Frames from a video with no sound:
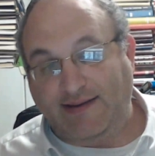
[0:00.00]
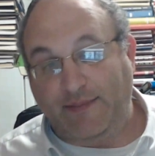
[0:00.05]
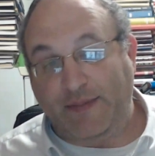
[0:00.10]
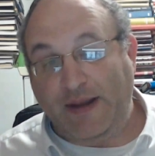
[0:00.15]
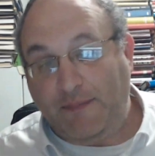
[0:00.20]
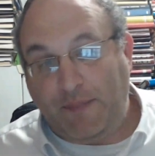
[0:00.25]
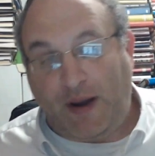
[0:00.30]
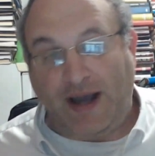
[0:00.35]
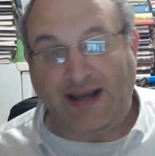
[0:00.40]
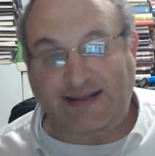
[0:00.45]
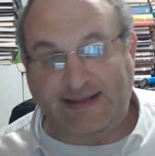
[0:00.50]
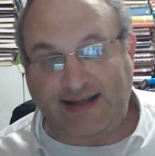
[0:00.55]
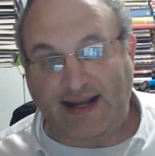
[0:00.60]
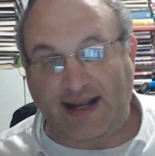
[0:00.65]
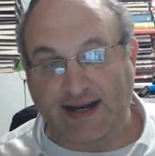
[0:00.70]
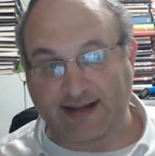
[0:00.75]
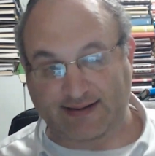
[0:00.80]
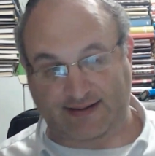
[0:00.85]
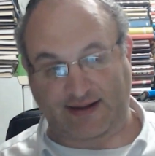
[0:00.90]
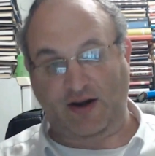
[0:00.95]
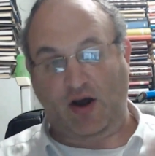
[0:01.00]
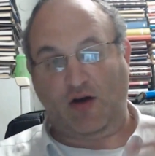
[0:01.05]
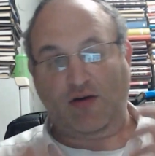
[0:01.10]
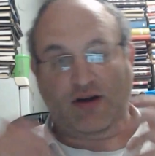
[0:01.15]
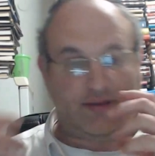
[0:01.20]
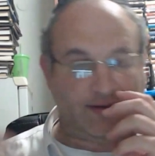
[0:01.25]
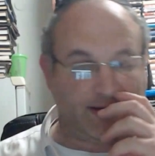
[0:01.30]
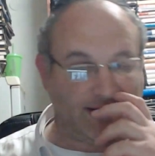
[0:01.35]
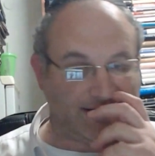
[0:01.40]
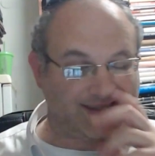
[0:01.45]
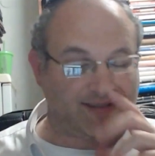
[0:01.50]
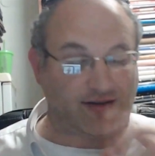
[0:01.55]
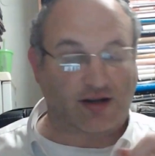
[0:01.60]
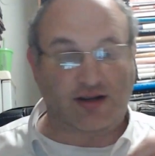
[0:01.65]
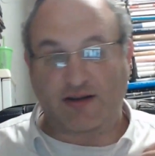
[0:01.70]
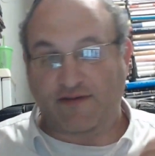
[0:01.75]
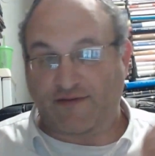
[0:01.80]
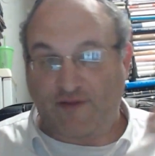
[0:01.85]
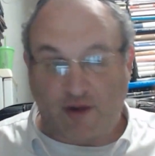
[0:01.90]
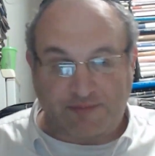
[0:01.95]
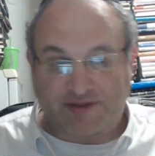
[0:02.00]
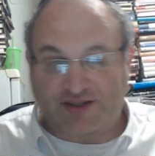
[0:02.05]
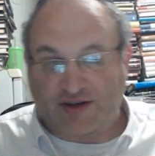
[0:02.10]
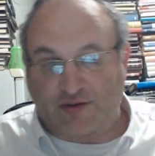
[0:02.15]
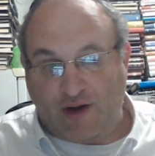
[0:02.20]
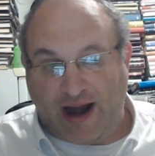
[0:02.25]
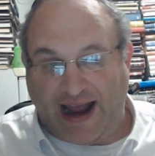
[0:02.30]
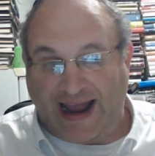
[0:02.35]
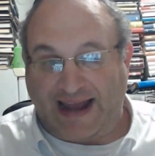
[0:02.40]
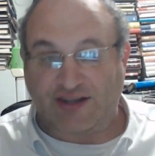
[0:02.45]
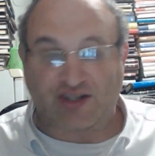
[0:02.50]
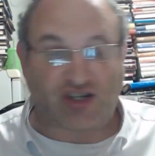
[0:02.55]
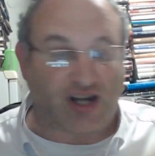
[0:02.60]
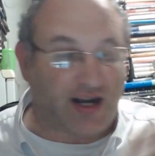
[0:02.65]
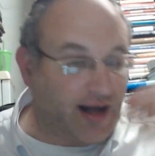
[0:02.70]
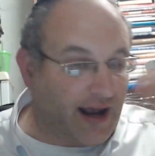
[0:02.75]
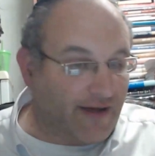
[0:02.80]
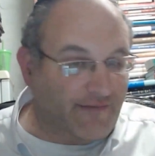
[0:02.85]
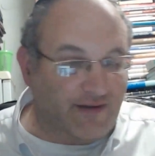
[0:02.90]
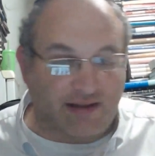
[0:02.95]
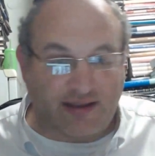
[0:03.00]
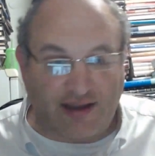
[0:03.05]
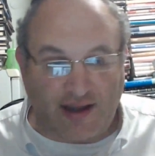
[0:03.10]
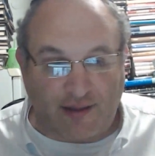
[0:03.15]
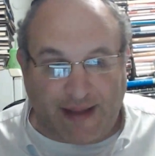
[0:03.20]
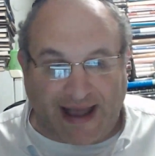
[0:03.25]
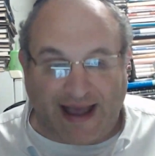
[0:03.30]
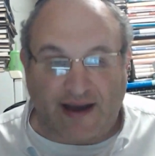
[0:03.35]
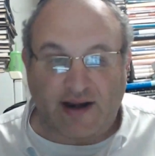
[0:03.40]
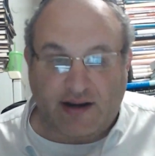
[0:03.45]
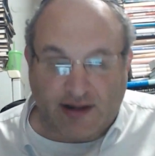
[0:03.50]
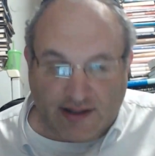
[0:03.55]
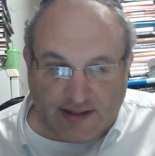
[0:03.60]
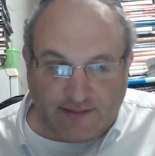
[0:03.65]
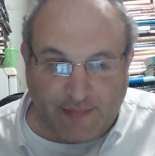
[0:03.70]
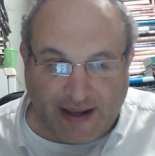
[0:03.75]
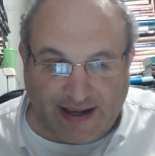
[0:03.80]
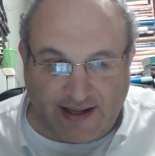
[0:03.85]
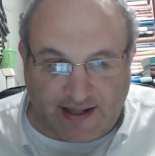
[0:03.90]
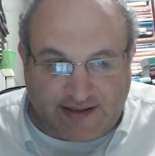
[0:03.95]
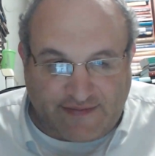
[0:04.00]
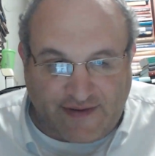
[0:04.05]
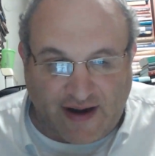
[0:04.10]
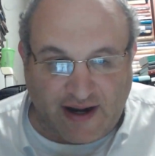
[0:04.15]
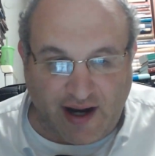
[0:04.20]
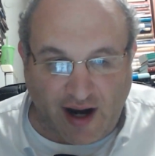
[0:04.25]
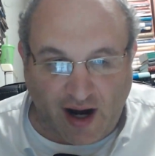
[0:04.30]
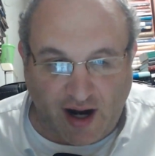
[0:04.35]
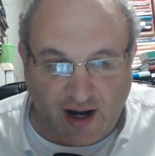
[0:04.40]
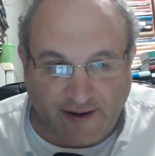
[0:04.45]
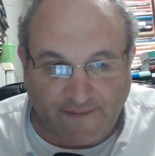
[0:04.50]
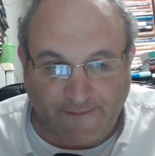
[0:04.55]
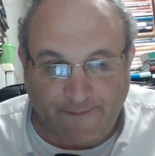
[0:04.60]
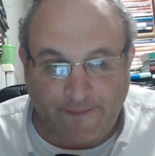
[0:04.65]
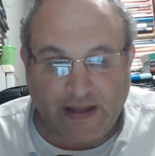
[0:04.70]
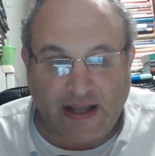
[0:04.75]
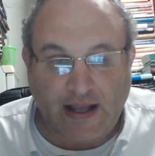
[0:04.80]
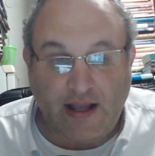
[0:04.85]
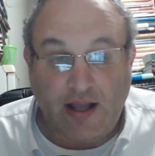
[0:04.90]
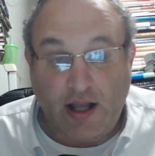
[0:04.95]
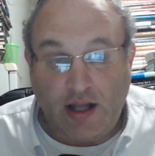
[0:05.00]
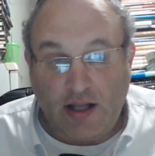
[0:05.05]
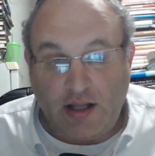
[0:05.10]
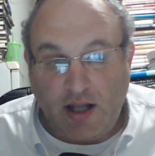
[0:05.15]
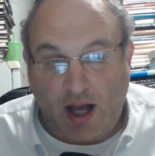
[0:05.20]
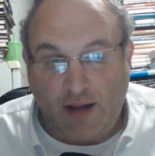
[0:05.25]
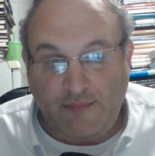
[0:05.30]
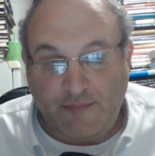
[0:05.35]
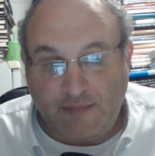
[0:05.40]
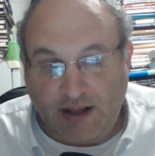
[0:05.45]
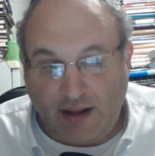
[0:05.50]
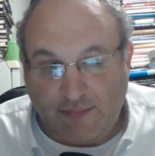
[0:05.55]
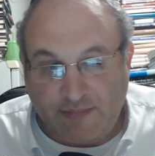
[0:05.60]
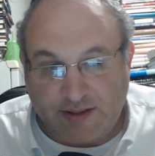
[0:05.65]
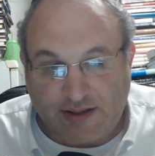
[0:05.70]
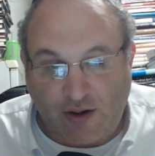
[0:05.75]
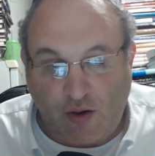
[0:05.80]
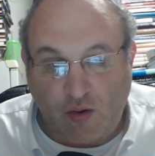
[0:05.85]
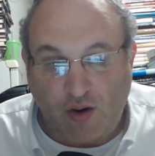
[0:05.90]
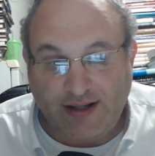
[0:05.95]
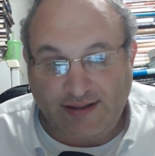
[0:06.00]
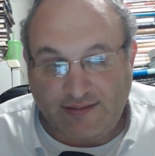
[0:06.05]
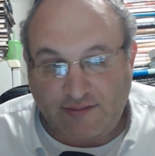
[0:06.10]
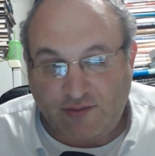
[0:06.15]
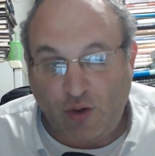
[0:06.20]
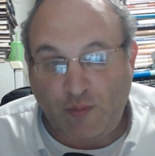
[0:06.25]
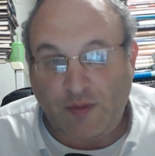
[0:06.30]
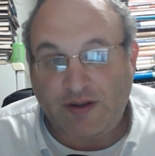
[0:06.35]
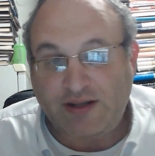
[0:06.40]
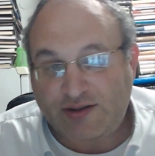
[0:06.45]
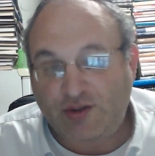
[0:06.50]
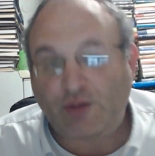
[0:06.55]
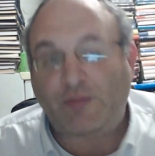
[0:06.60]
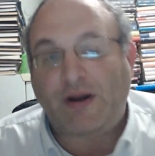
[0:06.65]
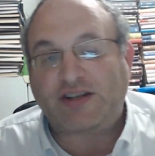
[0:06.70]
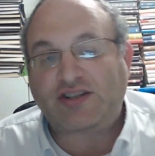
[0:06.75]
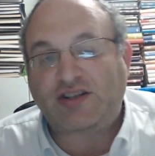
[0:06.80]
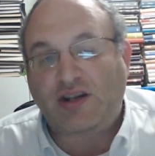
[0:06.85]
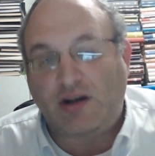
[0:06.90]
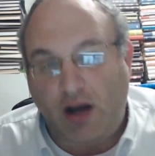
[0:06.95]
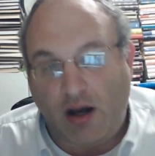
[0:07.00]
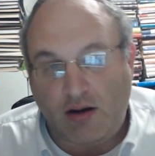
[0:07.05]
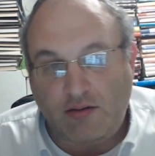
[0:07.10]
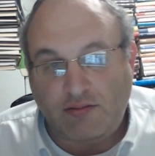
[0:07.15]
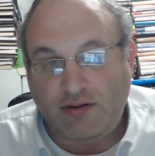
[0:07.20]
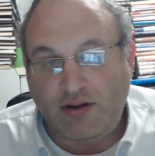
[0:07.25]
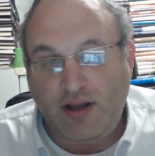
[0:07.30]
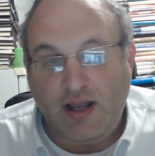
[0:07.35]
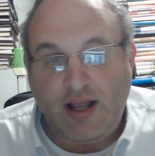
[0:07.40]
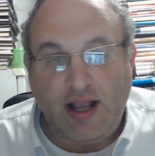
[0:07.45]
be a paisik in it, to know the sugya from scratch and everything about it, it's very hard. There's too much to know.